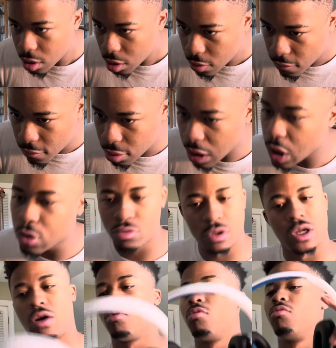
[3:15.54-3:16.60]
Bro,
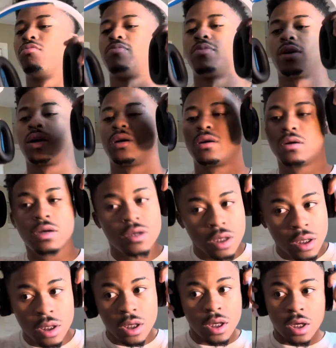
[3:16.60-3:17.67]
no, bro.
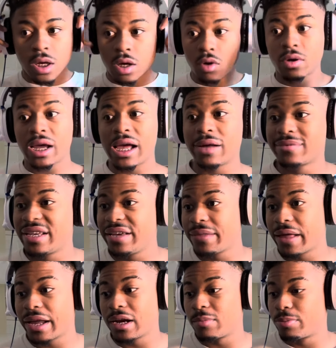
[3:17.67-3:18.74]
Who damn teeth
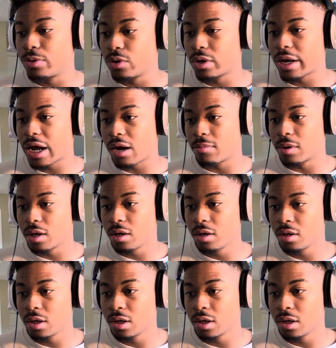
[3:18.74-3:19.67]
they done pulled out, bro?